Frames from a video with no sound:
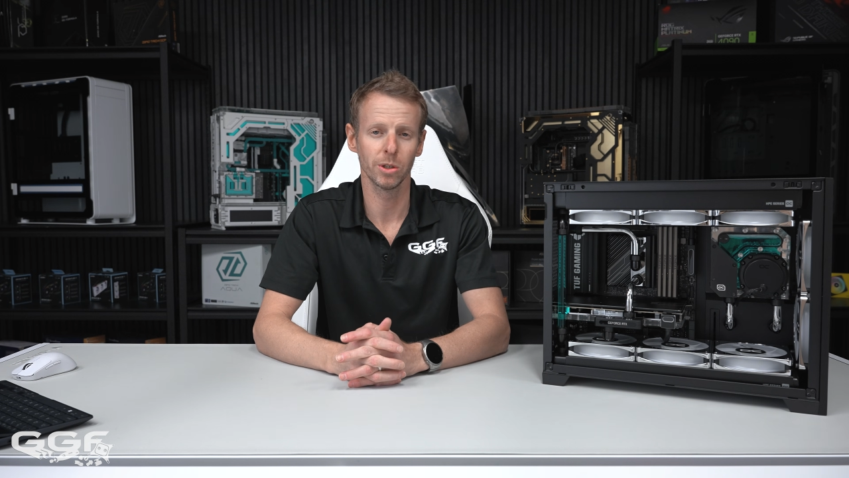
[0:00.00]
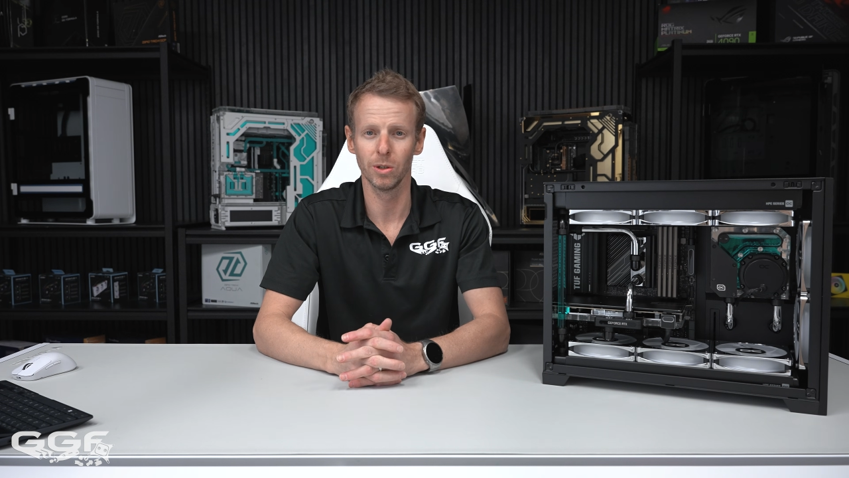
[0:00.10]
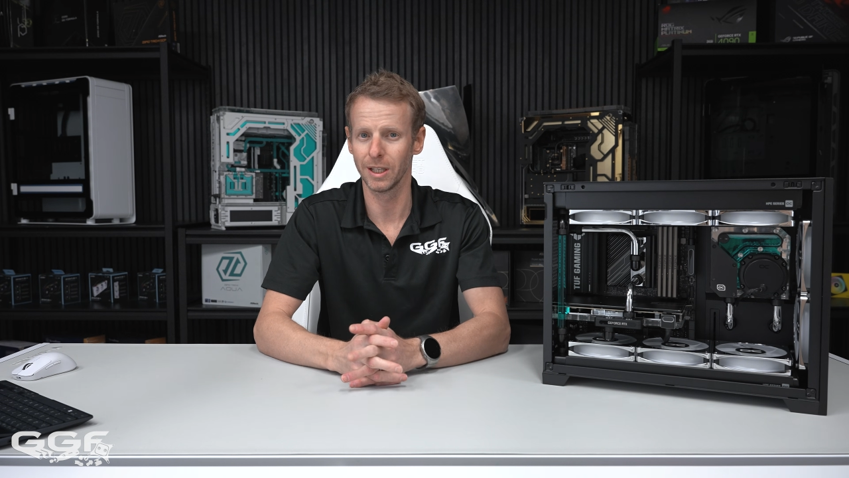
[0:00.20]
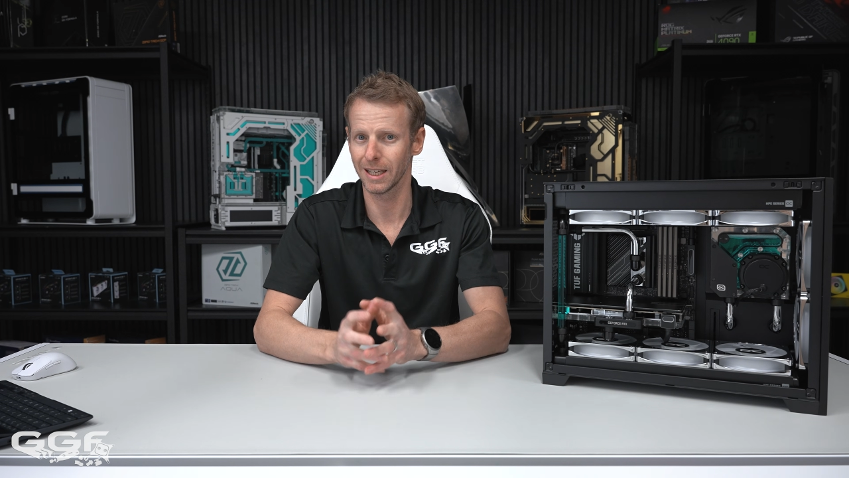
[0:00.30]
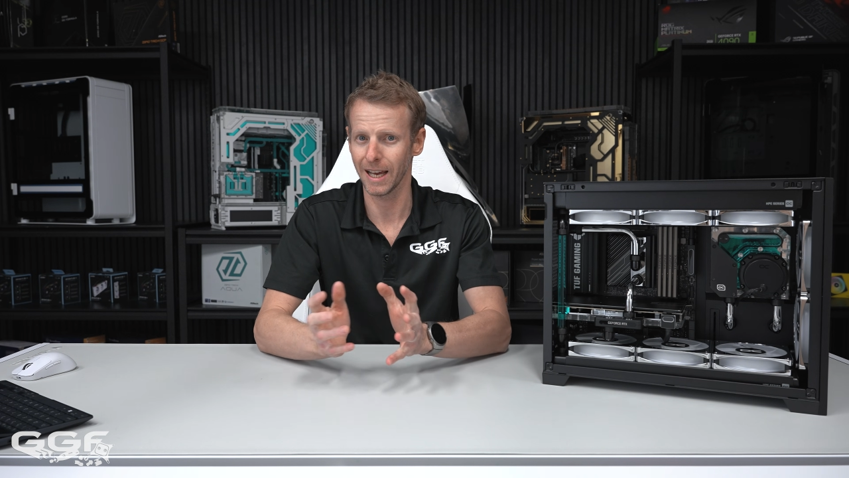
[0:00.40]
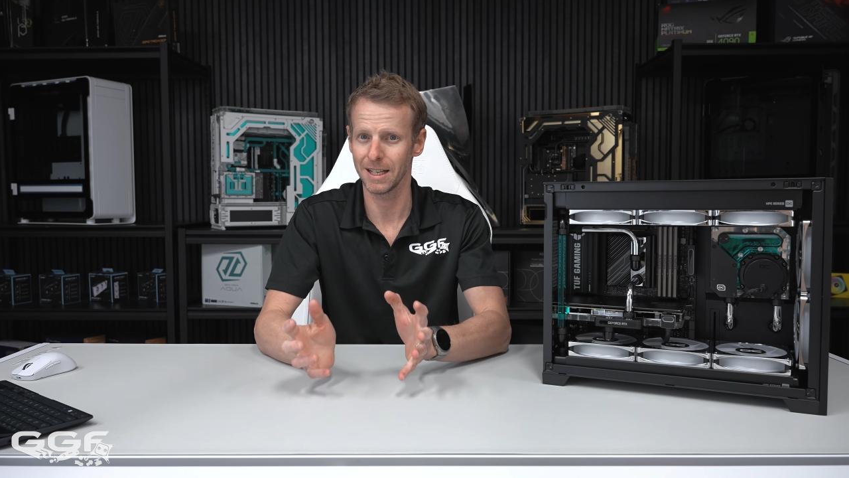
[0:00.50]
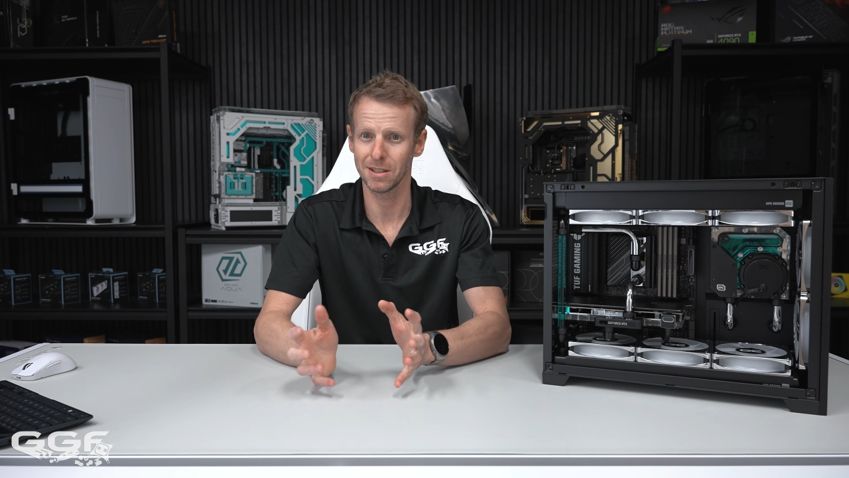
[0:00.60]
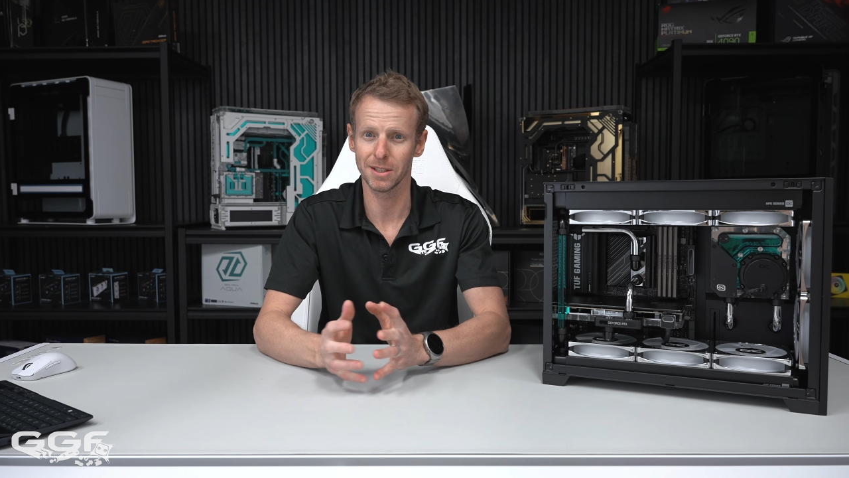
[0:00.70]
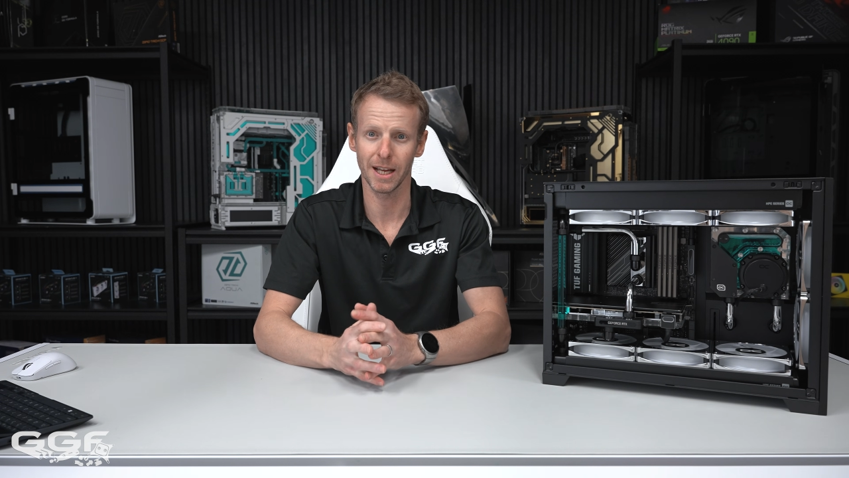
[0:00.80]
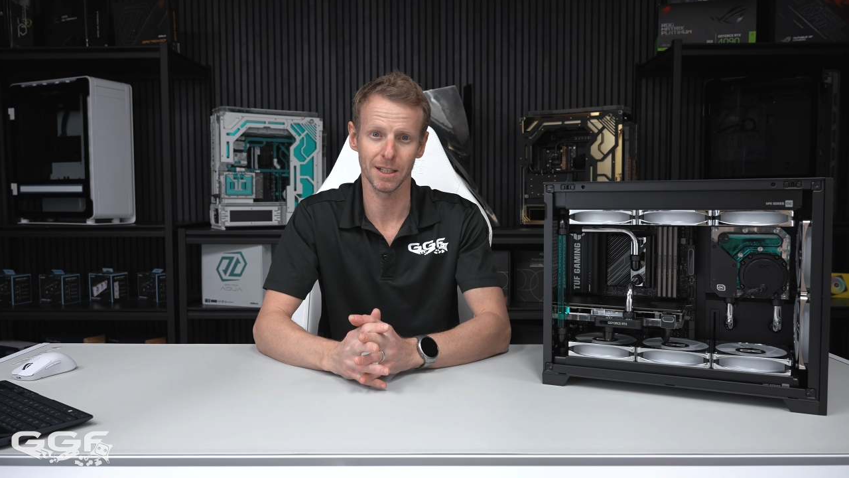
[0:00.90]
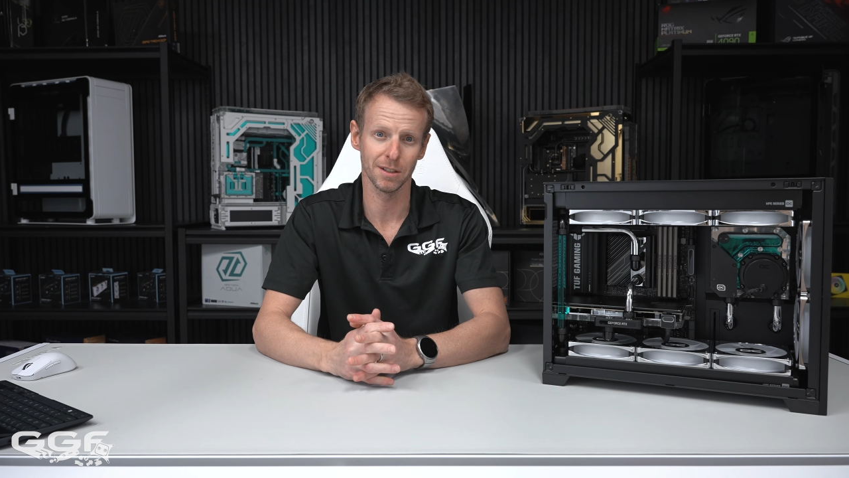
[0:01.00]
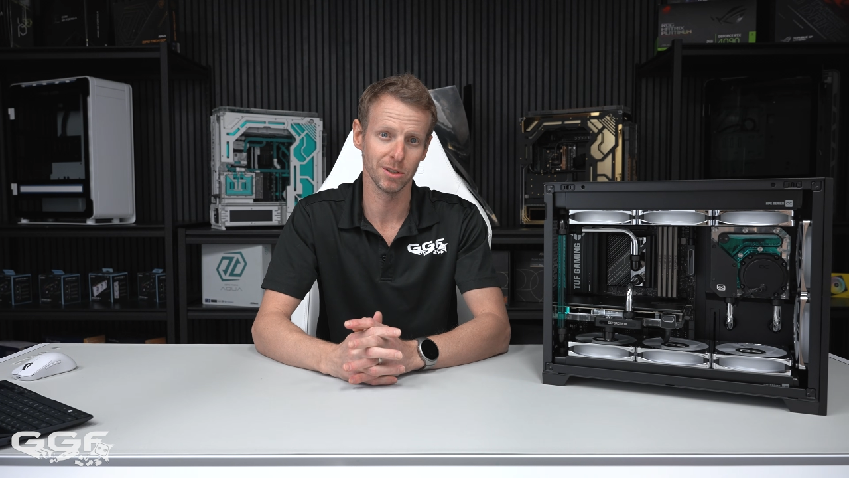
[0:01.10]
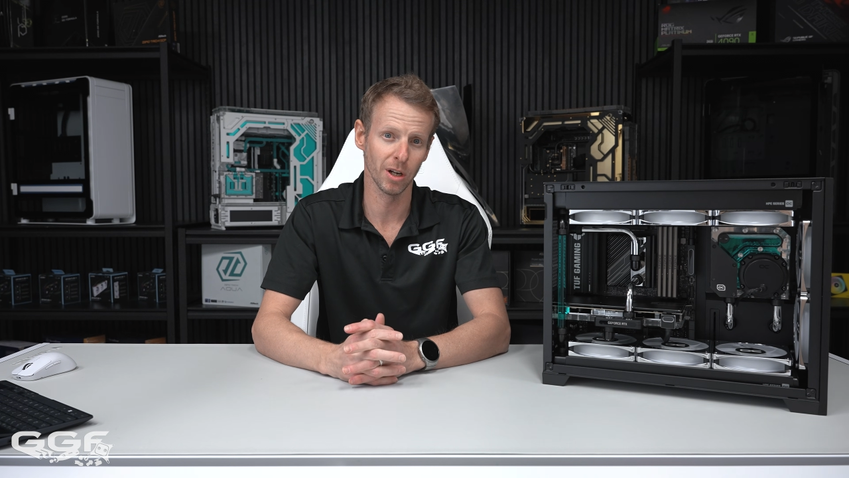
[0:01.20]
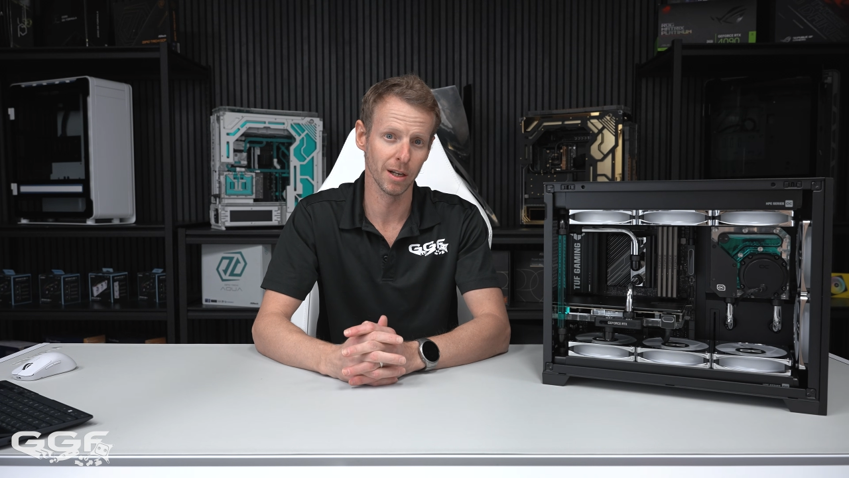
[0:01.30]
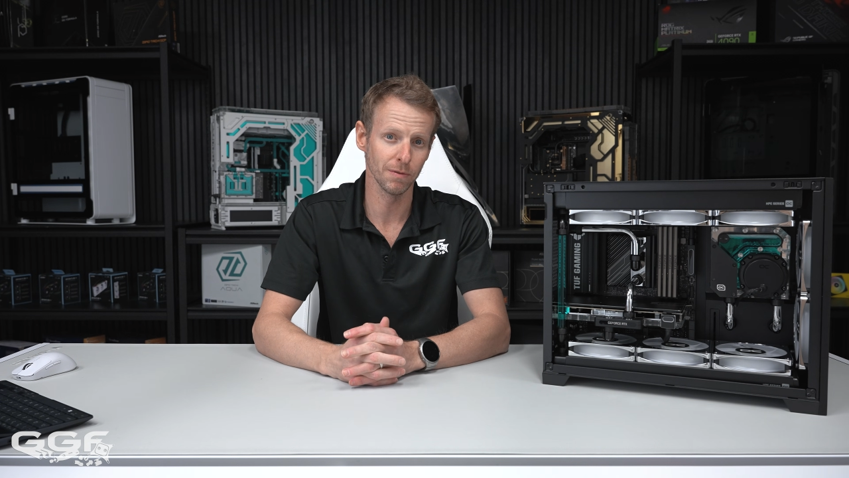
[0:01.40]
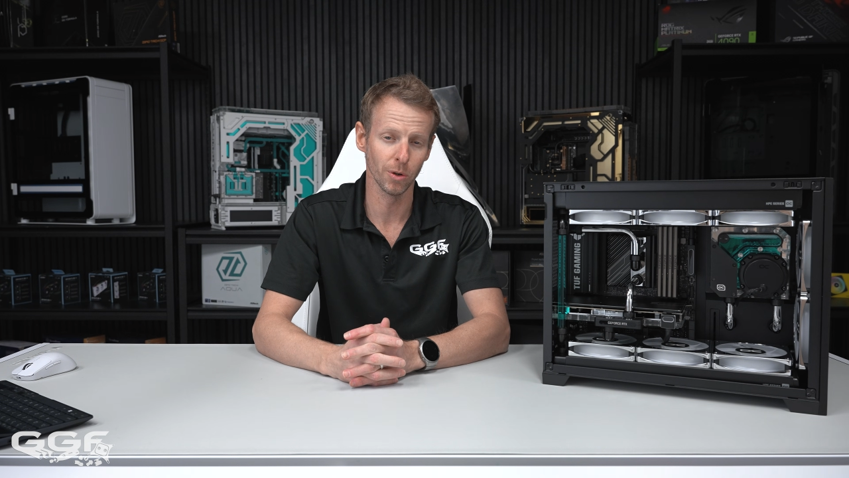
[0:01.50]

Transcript: cooling in cases that are designed